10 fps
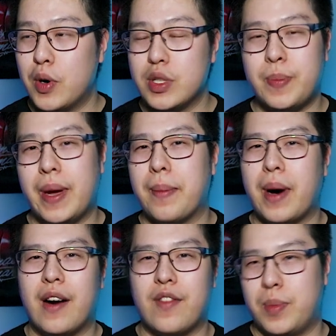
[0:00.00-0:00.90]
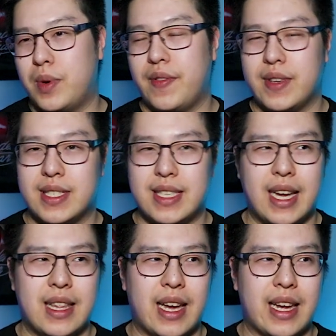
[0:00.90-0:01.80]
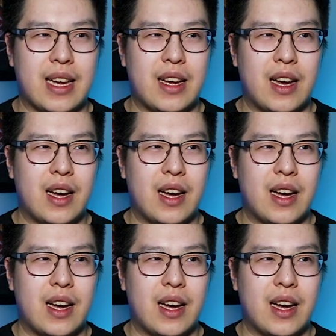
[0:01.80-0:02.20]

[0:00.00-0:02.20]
most about Marvel movies is that like